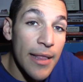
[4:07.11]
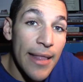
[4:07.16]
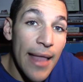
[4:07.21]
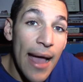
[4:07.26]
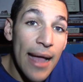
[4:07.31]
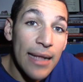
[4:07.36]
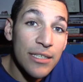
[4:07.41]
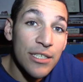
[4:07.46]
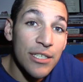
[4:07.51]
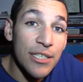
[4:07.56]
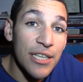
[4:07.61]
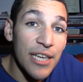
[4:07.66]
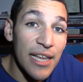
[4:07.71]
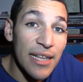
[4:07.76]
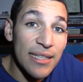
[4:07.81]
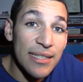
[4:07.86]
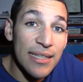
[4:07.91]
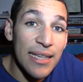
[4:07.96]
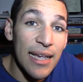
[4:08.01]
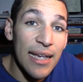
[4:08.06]
That
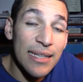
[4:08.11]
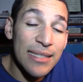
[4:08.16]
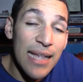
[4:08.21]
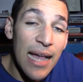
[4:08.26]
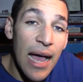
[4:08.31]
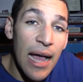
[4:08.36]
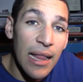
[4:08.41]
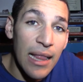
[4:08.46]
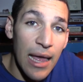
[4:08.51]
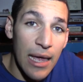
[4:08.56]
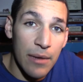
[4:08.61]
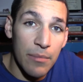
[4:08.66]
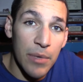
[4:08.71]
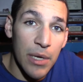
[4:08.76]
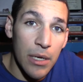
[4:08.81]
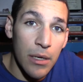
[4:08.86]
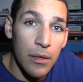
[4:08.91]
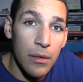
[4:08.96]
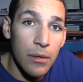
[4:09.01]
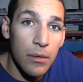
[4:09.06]
shit scares the hell out of
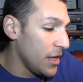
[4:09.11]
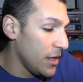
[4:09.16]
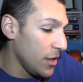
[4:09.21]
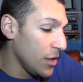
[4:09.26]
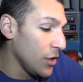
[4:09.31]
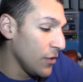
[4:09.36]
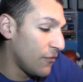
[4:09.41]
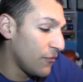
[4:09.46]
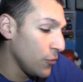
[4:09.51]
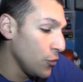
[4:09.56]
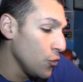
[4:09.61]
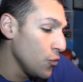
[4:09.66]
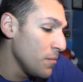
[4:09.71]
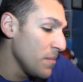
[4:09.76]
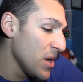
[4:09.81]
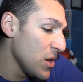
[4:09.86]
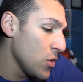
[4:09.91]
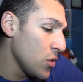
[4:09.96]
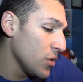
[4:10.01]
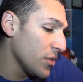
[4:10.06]
me. If you
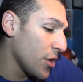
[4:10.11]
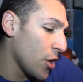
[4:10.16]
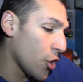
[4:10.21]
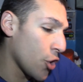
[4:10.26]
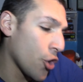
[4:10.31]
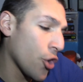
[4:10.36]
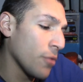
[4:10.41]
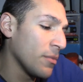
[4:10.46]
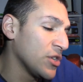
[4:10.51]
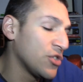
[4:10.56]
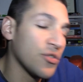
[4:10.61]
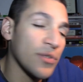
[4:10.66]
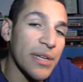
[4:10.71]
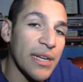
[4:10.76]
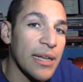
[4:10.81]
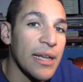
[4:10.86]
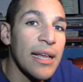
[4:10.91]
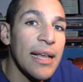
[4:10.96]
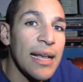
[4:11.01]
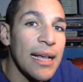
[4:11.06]
mill the
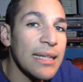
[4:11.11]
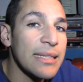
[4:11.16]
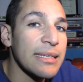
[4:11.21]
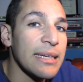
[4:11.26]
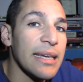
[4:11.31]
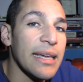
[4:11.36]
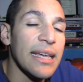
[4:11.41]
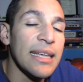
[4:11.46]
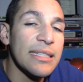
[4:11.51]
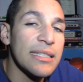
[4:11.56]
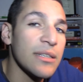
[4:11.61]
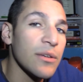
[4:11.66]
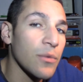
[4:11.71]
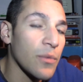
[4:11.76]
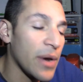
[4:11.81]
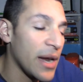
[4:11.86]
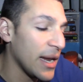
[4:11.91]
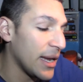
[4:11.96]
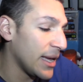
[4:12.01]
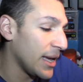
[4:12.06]
Hermitry, that's an instant
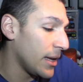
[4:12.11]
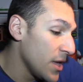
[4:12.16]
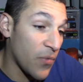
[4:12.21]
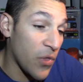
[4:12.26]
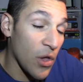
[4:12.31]
rank 8.